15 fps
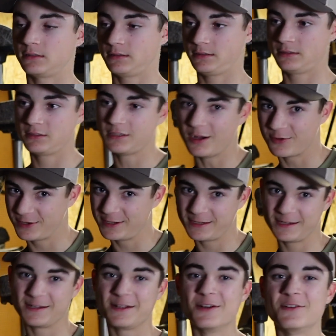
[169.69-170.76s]
it's not really
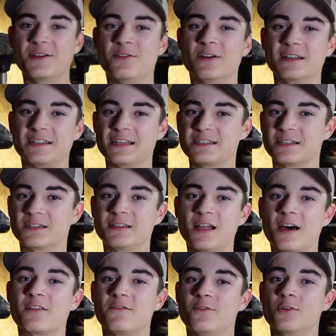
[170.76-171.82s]
going to go nowhere. It takes a
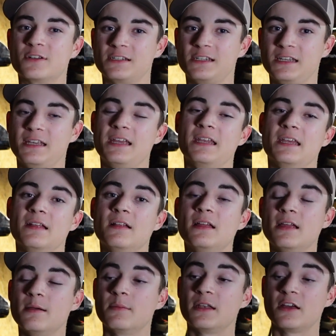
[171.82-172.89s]
lot of force to get it.
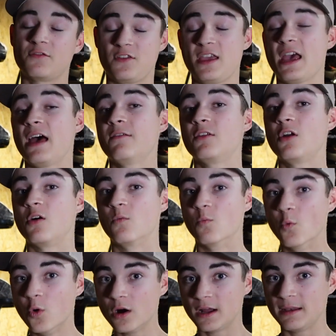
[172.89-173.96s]
But now if you have it on
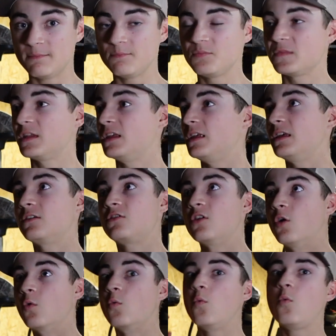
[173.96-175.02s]
1, it'll
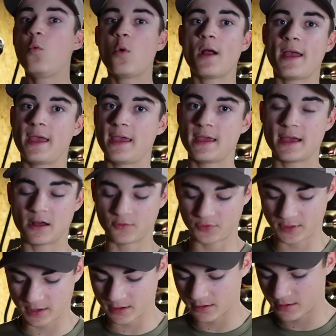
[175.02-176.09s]
go way out
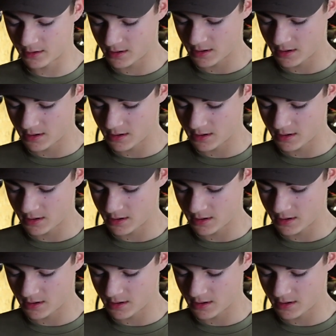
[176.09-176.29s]
there.